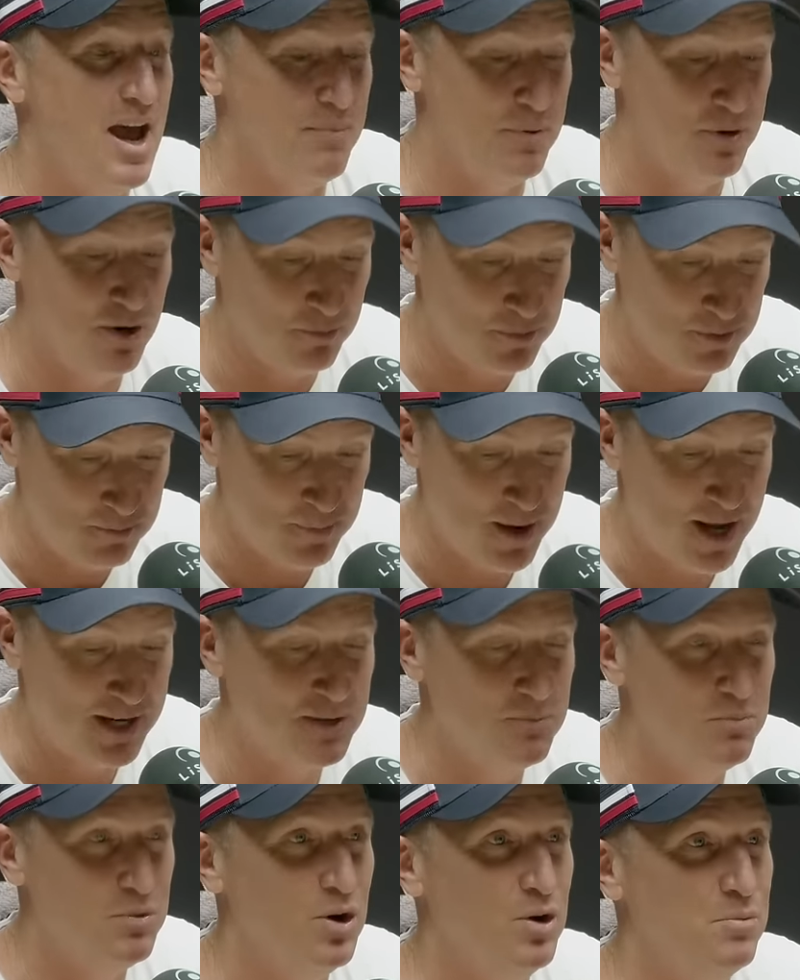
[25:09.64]
to happen. I've been
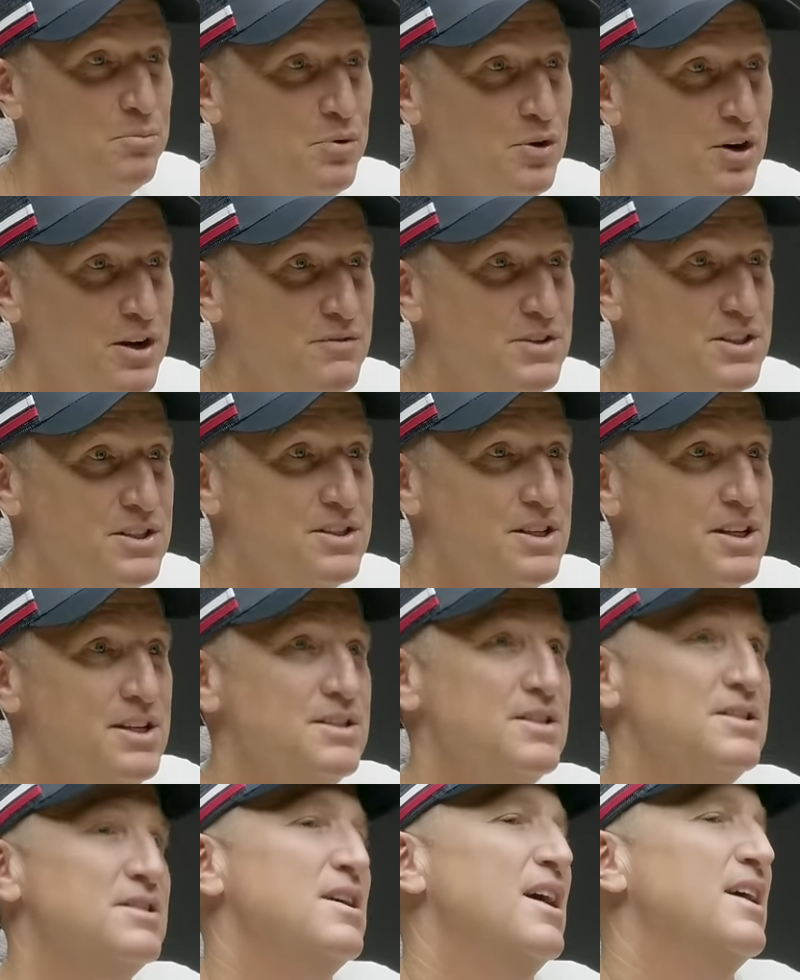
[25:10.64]
batting well previous
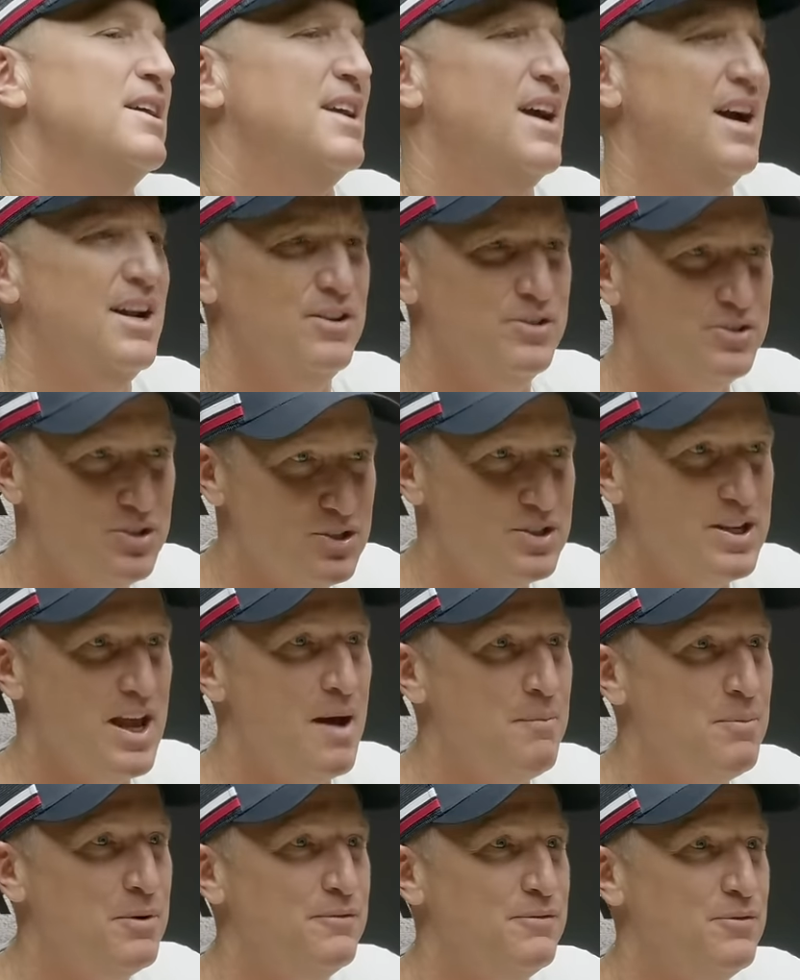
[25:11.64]
seasons. Okay, it'll just
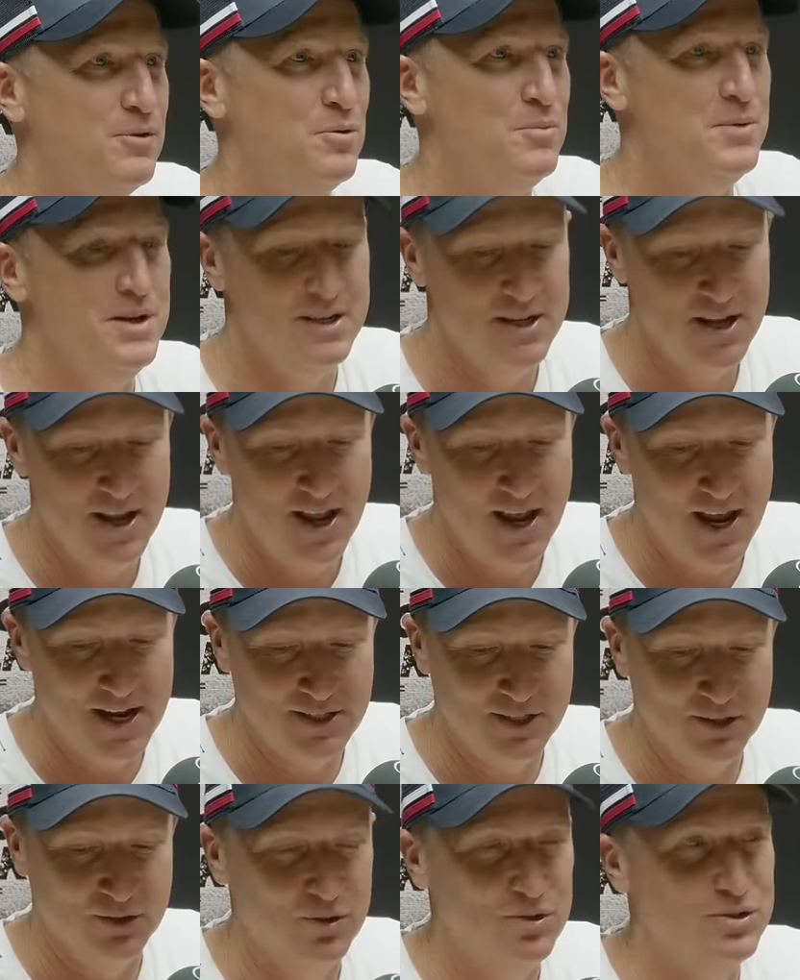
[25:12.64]
happen for me,
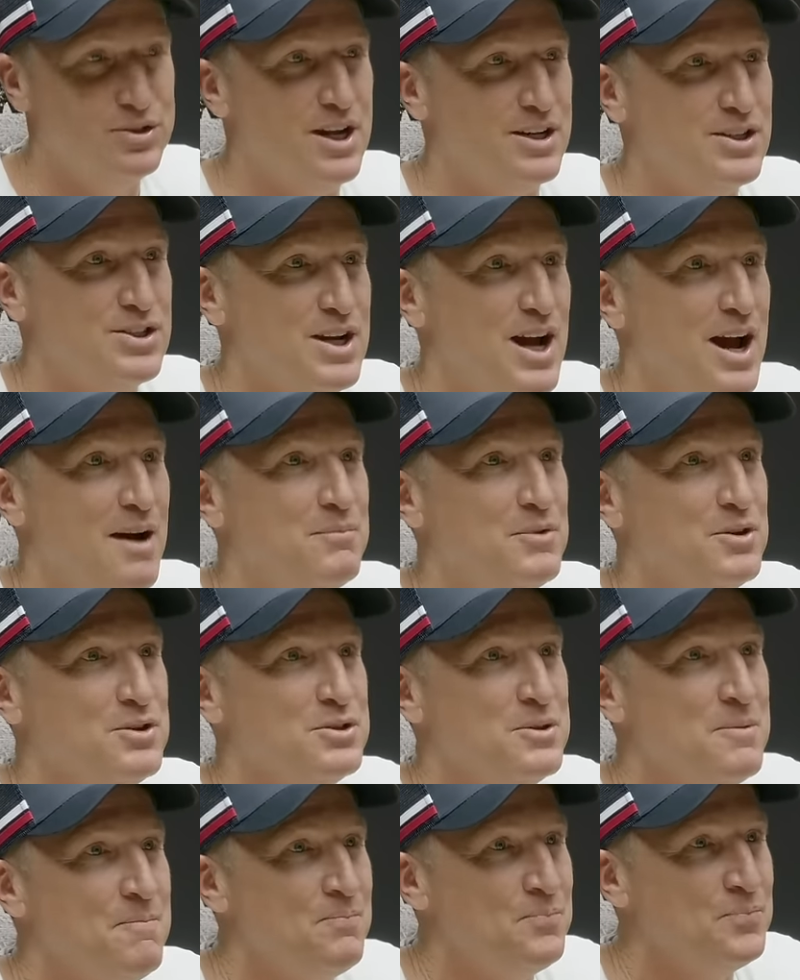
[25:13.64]
and you lose that
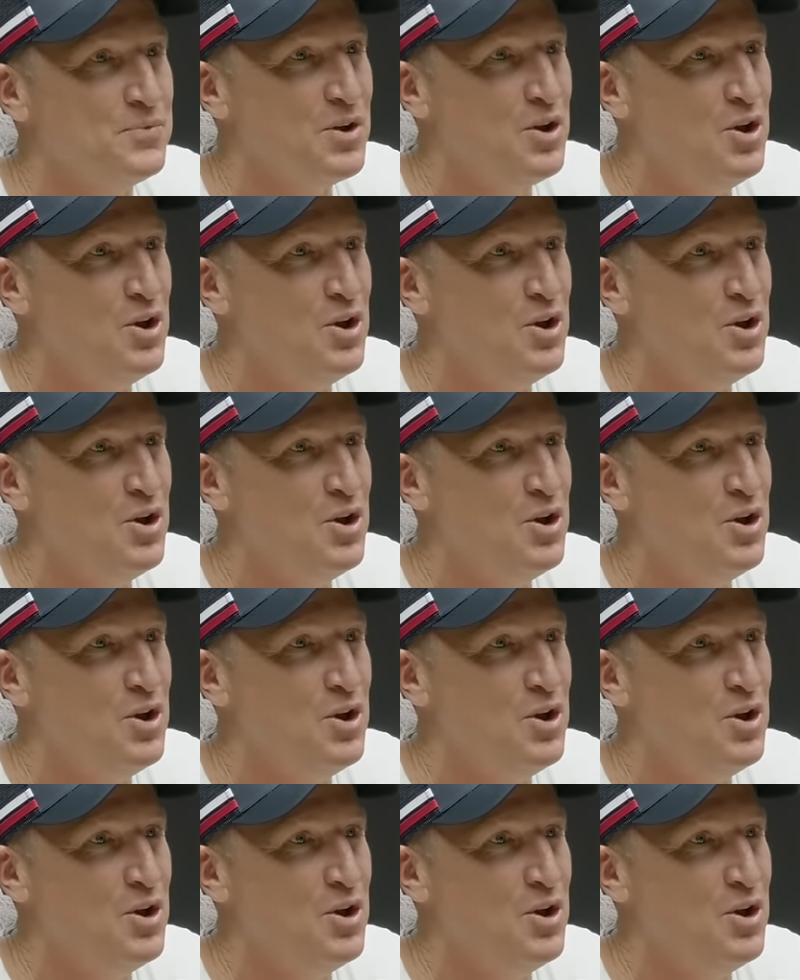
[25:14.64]
sharpness.